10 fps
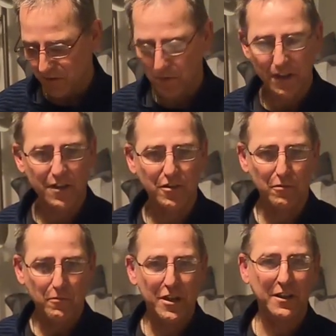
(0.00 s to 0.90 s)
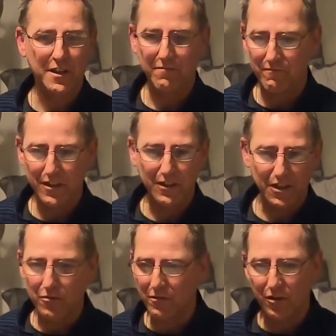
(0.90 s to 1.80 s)
And we get some really,
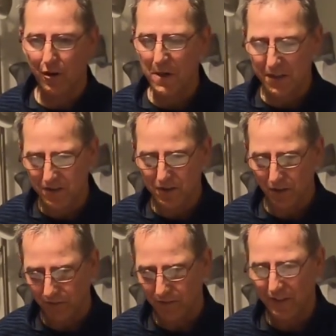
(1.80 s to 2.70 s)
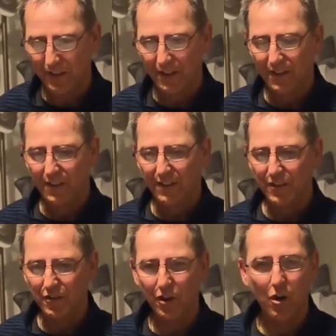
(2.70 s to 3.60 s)
really good comments on,
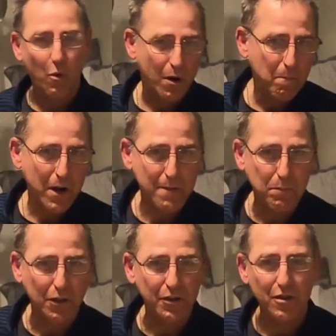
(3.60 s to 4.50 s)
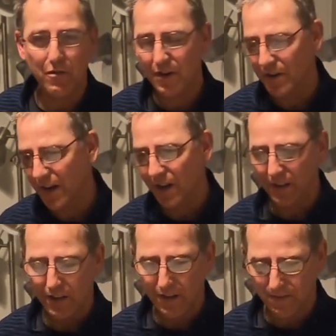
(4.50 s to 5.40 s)
you know, what people are doing and how
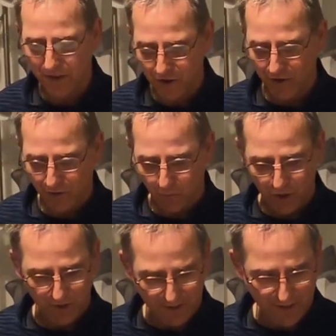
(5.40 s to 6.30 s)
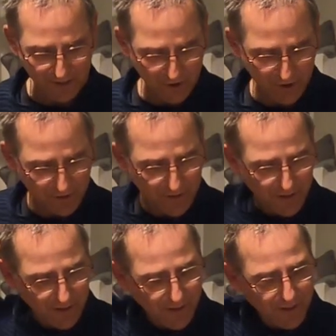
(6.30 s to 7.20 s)
they're fishing and what they're catching.
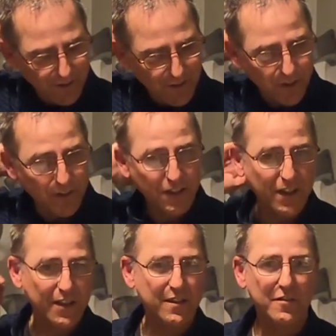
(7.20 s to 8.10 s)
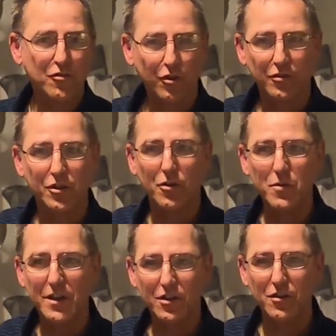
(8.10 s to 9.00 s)
And I think in not
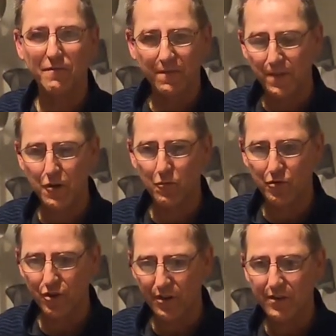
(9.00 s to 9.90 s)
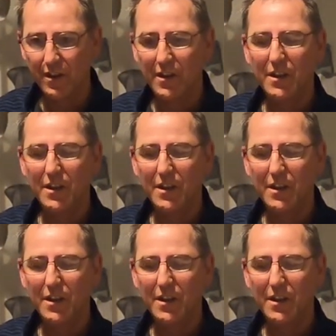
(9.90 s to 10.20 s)
too distant future,